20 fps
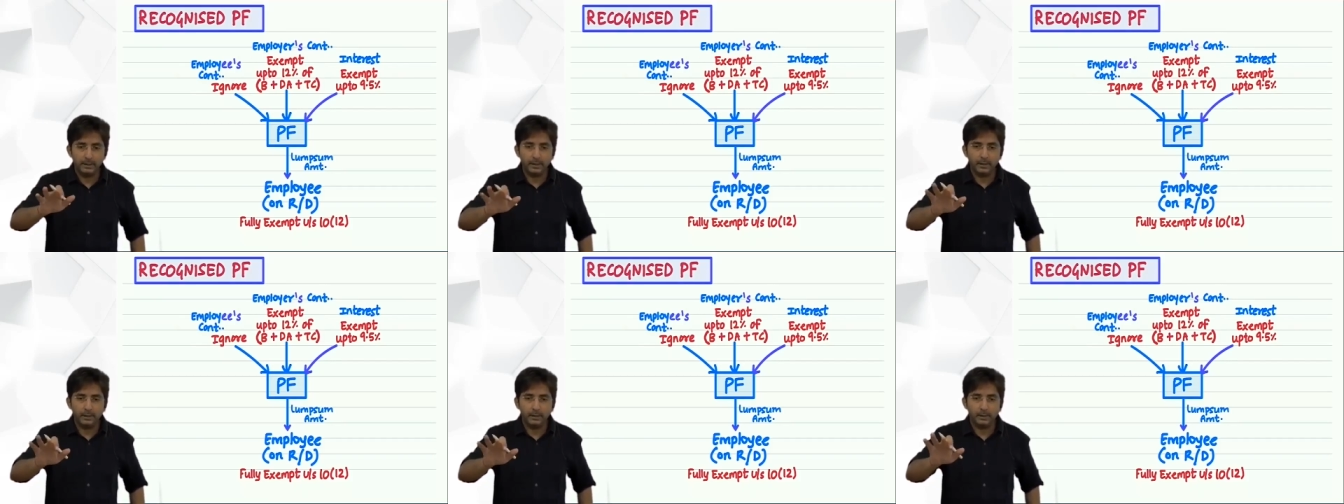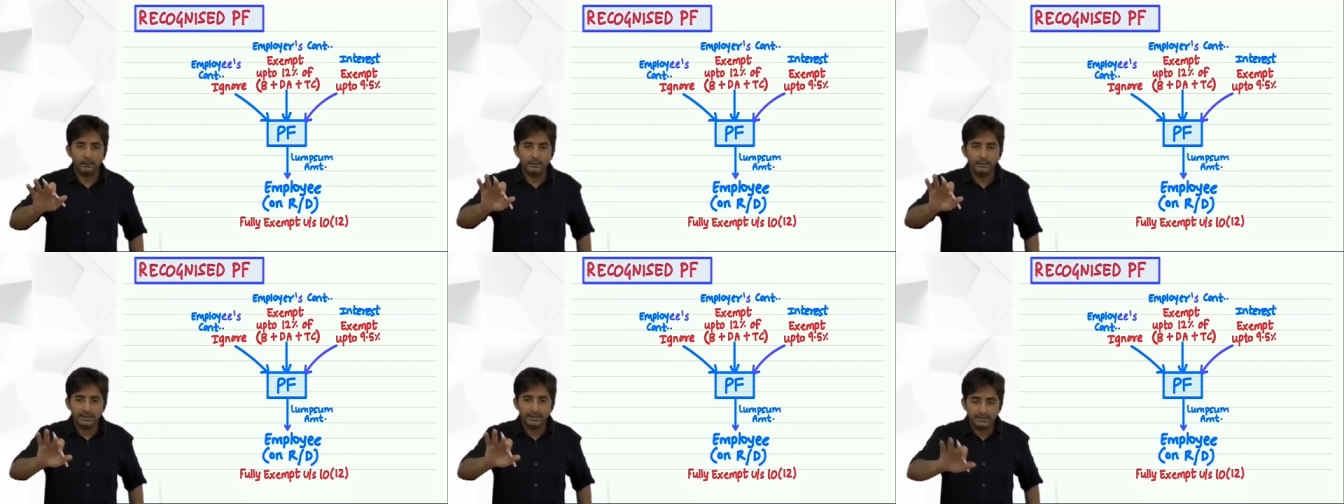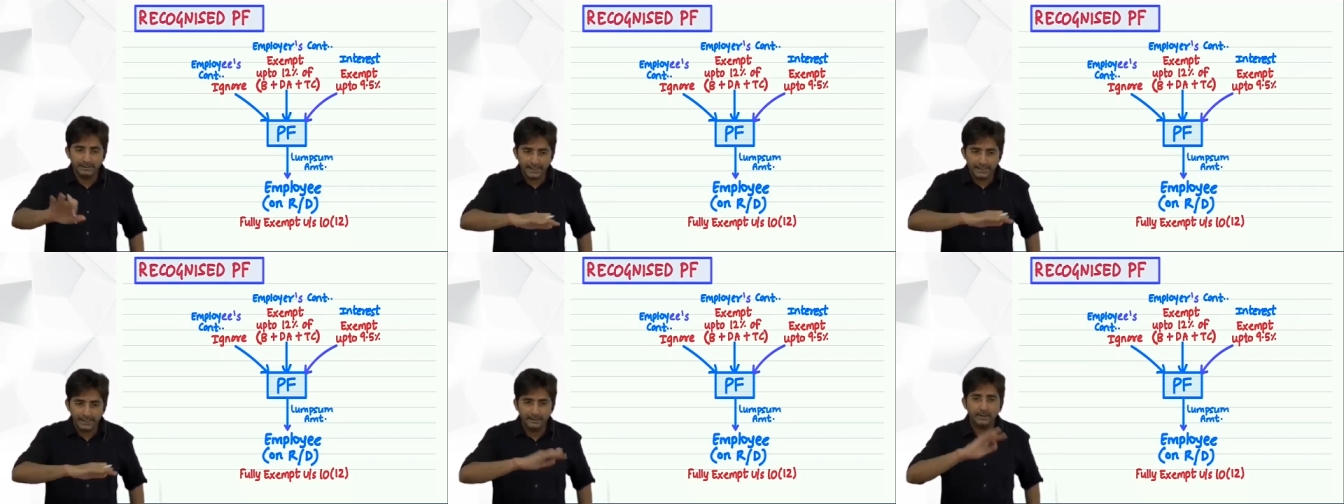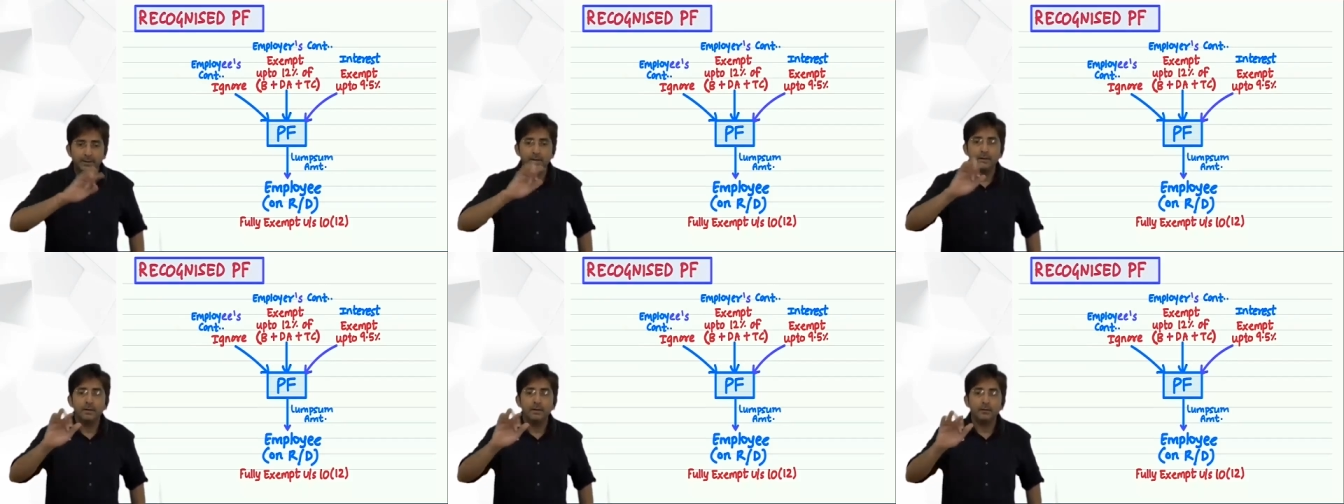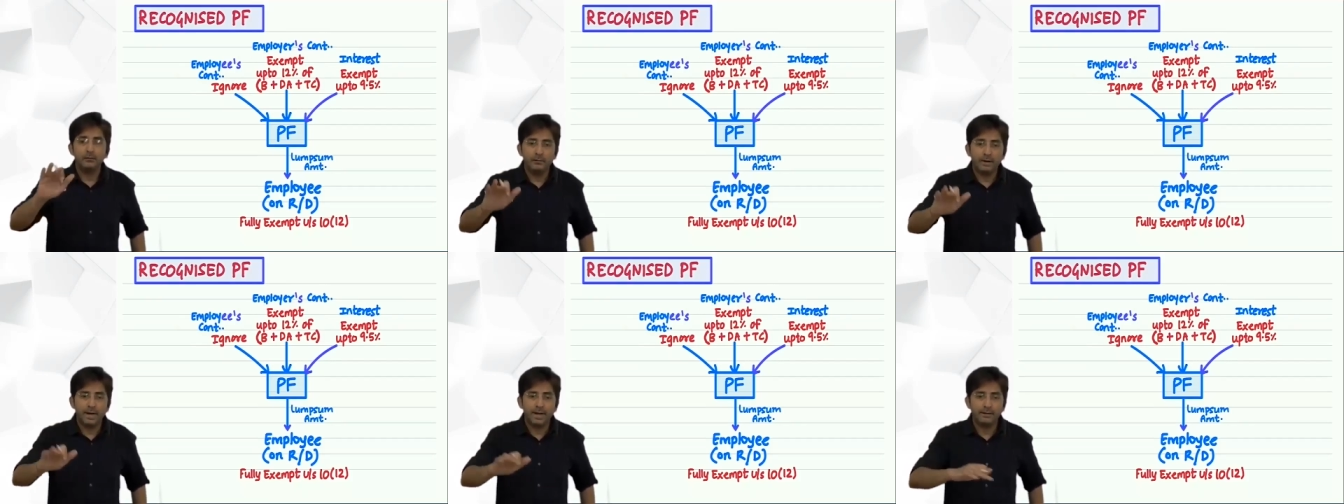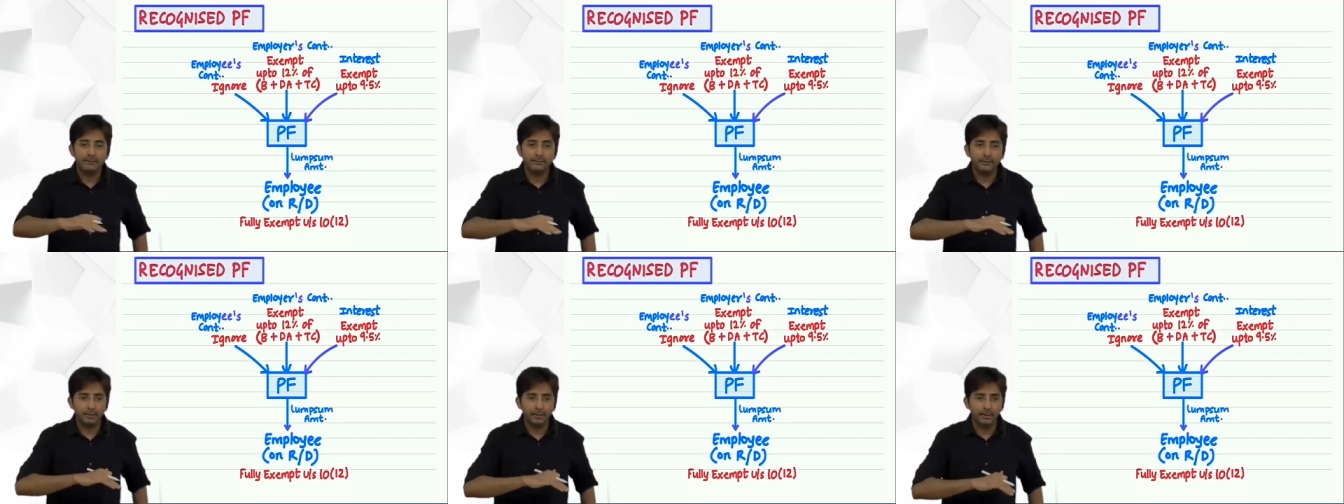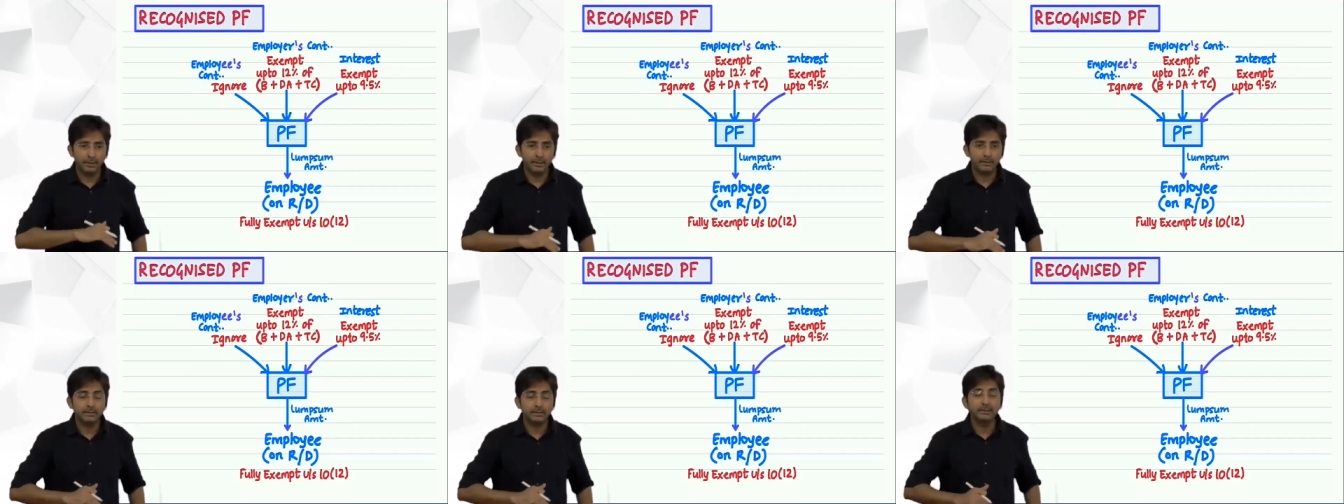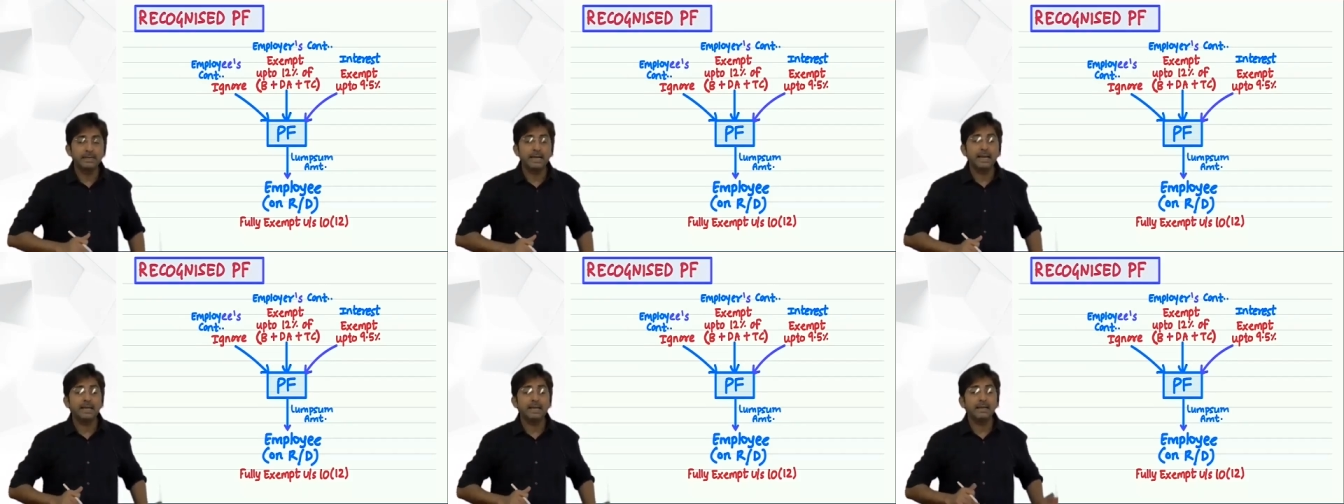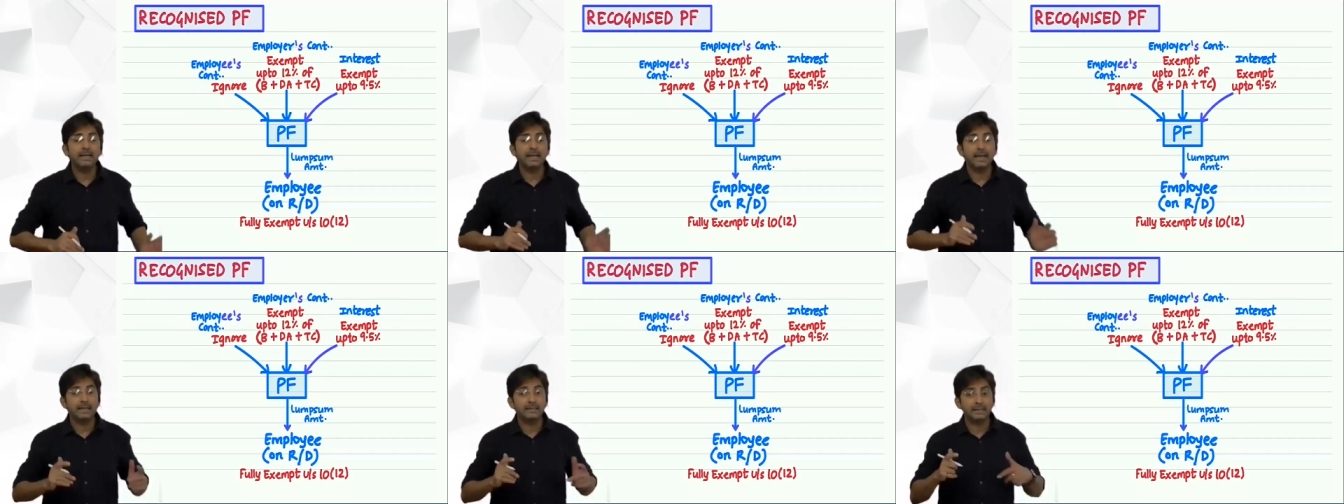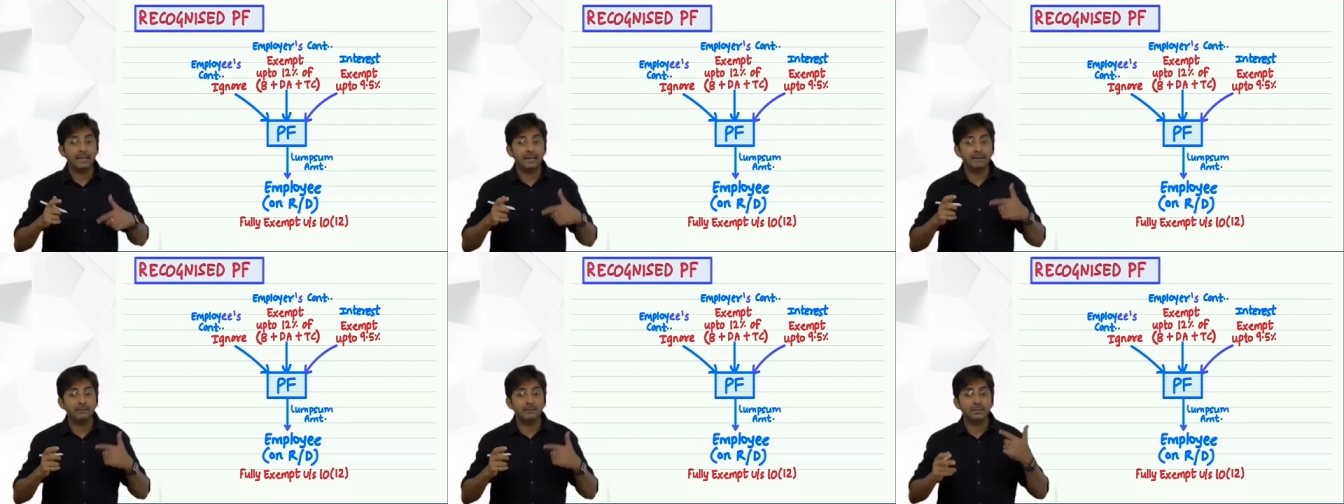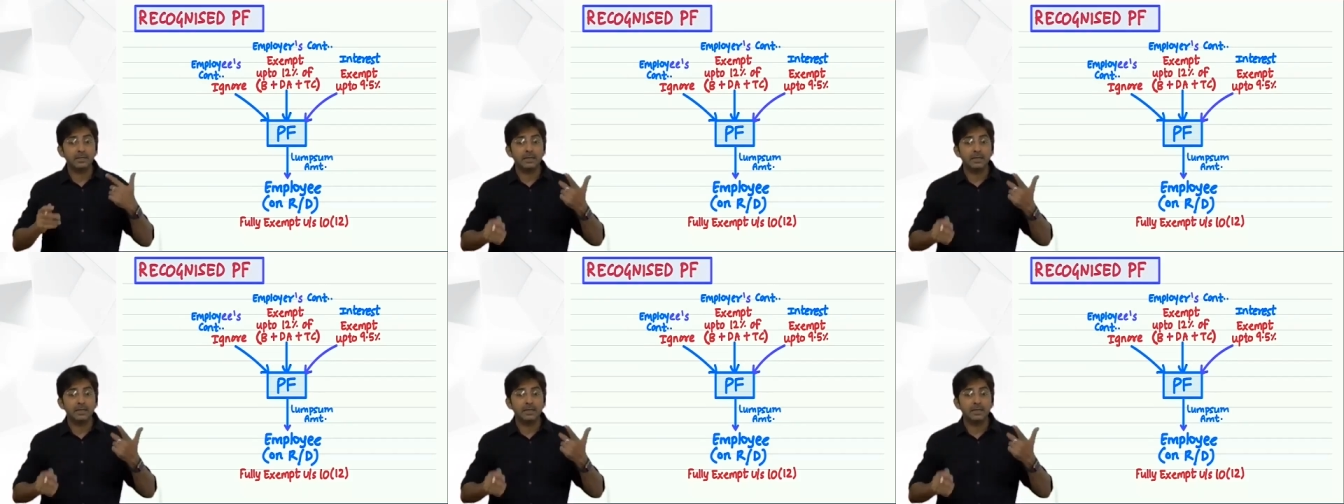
of less than 5 years, then exemption